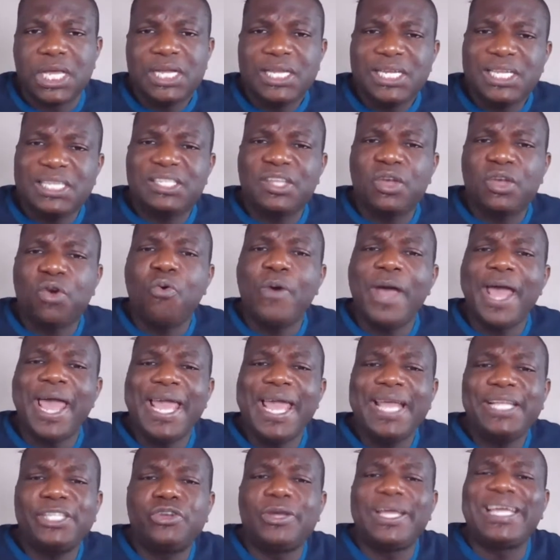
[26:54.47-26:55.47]
There's a
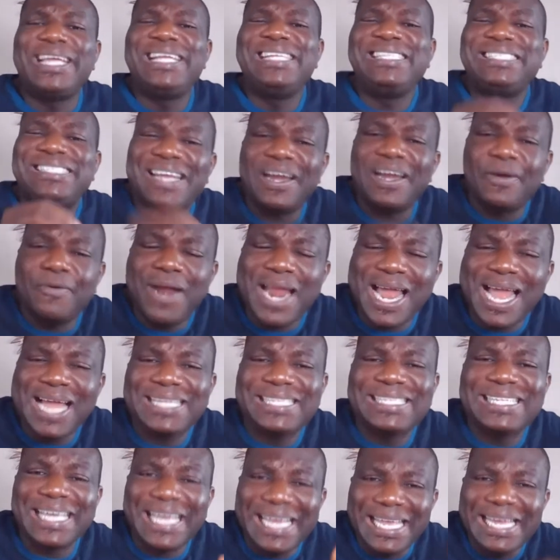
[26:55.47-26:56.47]
way to
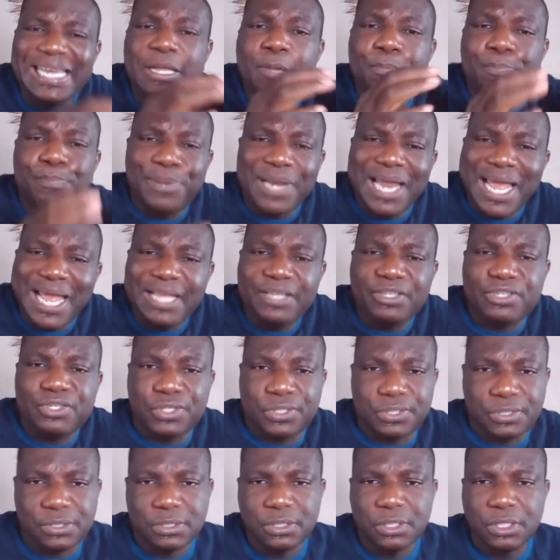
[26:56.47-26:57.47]
interact in a place.
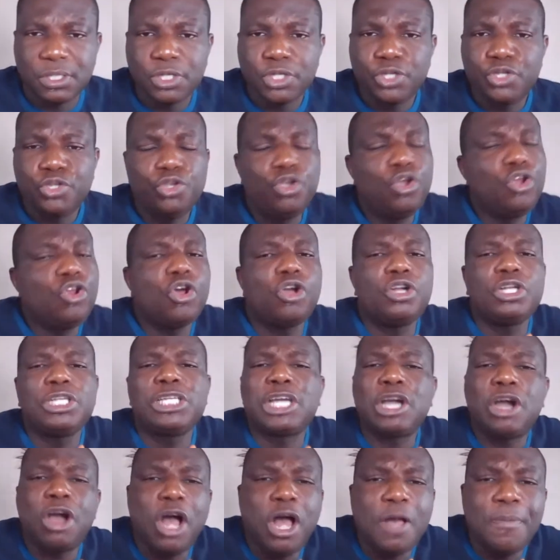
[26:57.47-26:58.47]
You
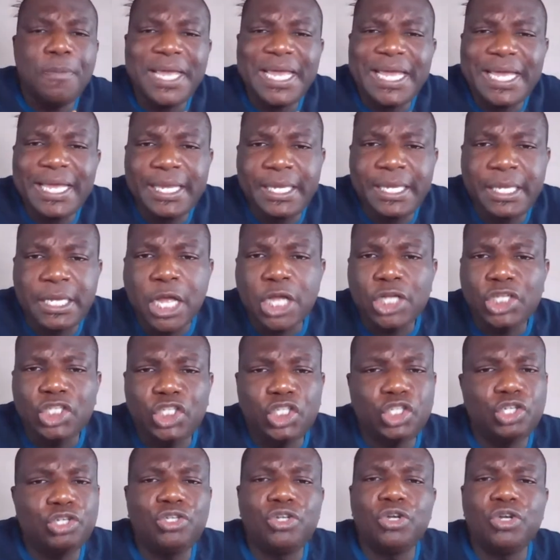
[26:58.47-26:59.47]
don't come in
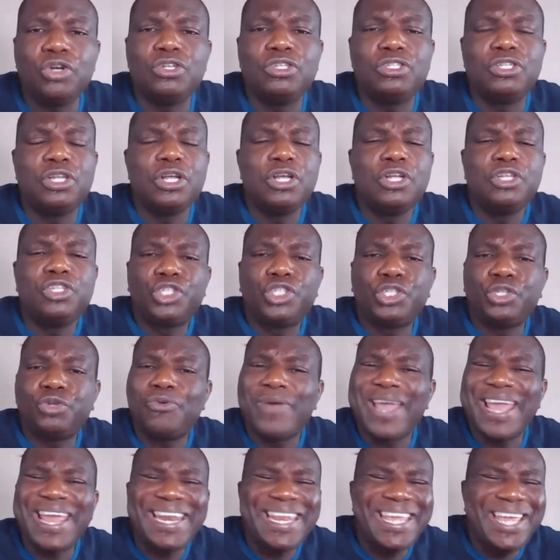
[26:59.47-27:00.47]
through the
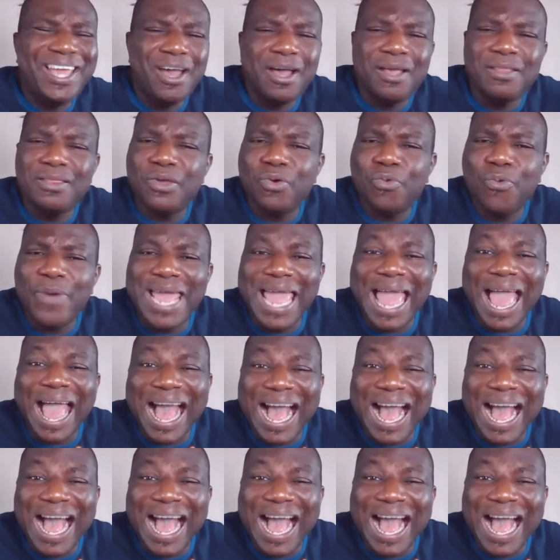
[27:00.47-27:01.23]
through any other way